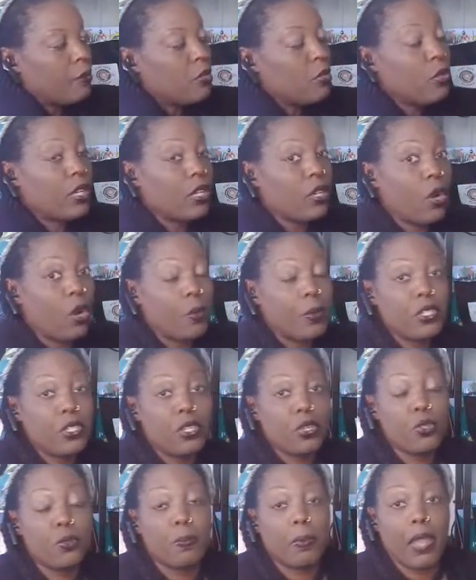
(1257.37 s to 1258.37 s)
You can
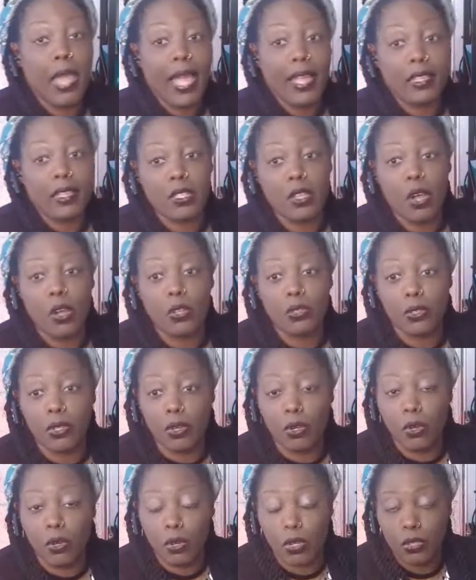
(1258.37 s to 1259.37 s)
always use black salt
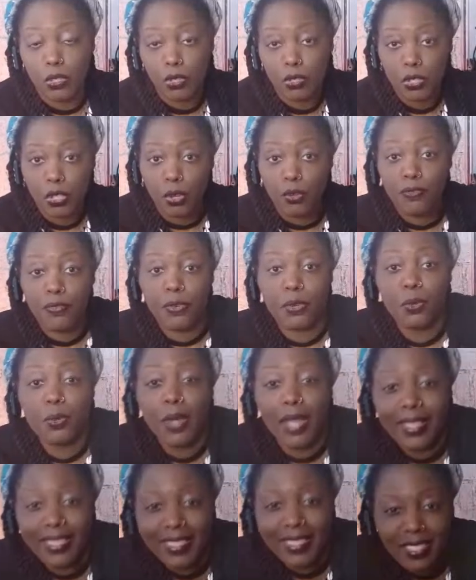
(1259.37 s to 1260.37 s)
on your
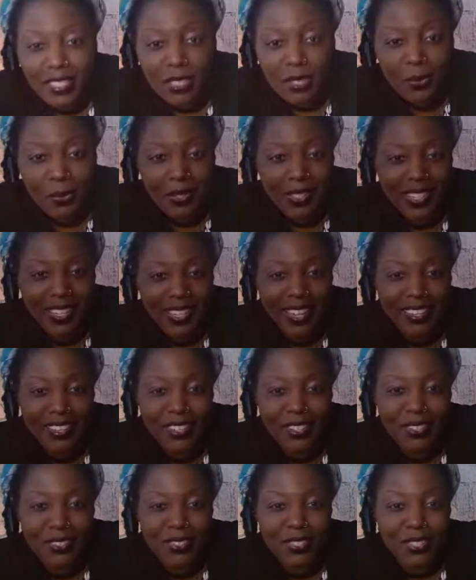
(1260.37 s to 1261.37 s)
tofu. And this is the one that I
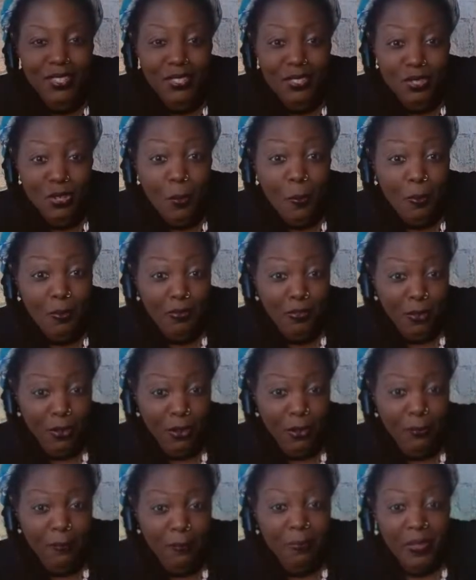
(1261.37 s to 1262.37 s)
use, the
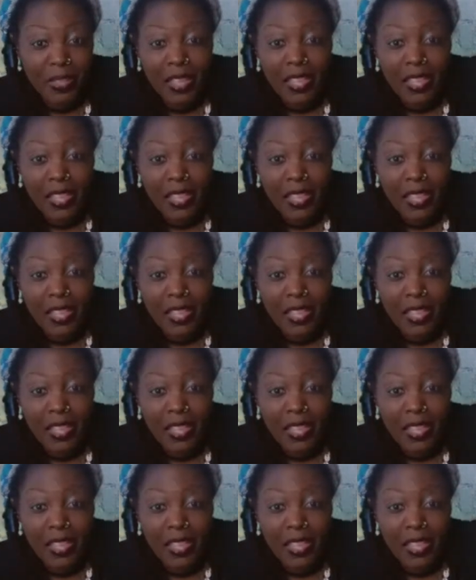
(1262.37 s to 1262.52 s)
SuperFirm.